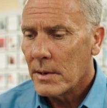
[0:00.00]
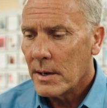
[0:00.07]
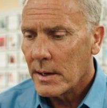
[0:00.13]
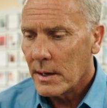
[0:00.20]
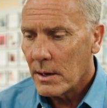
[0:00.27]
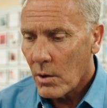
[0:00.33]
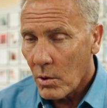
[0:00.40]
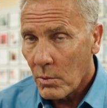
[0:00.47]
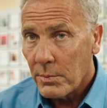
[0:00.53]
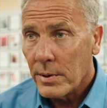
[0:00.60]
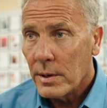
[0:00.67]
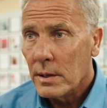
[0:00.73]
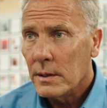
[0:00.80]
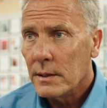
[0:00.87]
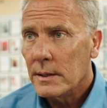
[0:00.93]
my hope
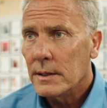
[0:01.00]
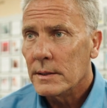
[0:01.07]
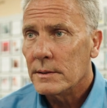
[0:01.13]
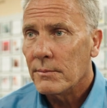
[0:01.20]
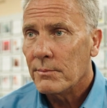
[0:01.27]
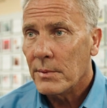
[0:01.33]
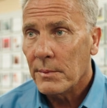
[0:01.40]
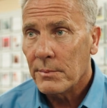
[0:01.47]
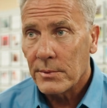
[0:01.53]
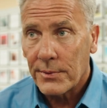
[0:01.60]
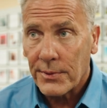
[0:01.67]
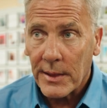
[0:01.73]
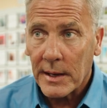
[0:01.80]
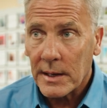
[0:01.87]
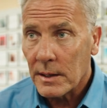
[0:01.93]
is if people are
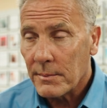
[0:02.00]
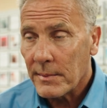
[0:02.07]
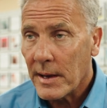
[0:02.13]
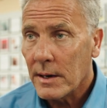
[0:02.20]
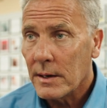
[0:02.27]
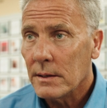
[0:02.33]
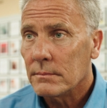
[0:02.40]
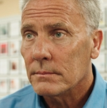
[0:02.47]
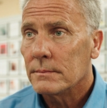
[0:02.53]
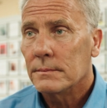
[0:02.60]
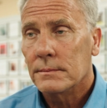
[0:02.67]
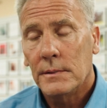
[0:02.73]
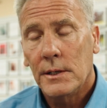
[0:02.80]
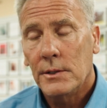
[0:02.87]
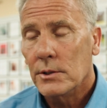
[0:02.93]
thinking about it,
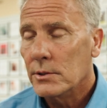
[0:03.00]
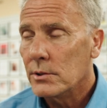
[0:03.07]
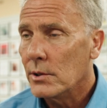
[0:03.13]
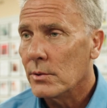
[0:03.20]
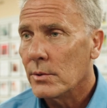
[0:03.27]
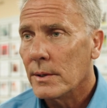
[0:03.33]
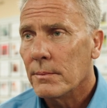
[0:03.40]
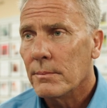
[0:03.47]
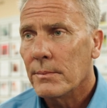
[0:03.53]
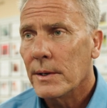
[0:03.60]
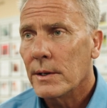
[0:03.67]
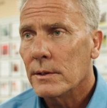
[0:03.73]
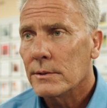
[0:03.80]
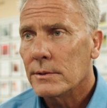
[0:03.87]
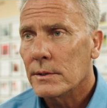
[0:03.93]
they should do it,
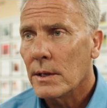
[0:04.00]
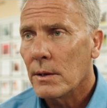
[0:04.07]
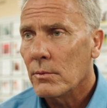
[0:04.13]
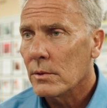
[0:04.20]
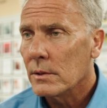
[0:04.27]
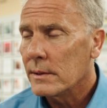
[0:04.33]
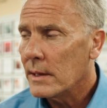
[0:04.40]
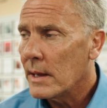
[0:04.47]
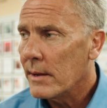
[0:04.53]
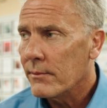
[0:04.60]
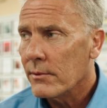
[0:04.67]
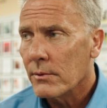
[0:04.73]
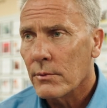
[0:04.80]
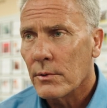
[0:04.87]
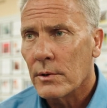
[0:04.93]
because they will
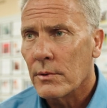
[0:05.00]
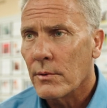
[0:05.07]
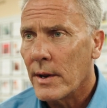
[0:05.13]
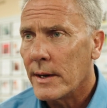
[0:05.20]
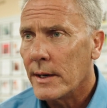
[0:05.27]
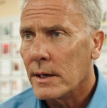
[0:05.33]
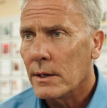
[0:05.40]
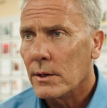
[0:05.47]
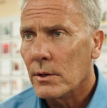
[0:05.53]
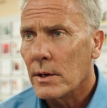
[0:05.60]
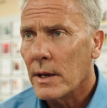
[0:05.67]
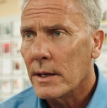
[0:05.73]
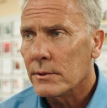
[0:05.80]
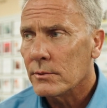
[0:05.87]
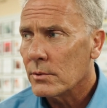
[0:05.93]
never regret it.
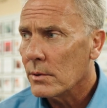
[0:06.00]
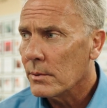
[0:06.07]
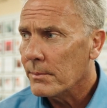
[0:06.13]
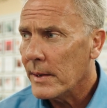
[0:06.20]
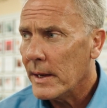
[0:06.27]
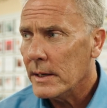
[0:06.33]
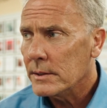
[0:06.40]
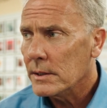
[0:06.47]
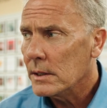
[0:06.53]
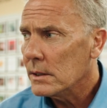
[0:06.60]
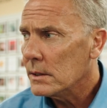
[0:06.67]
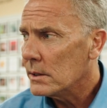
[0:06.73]
You guys were amazing,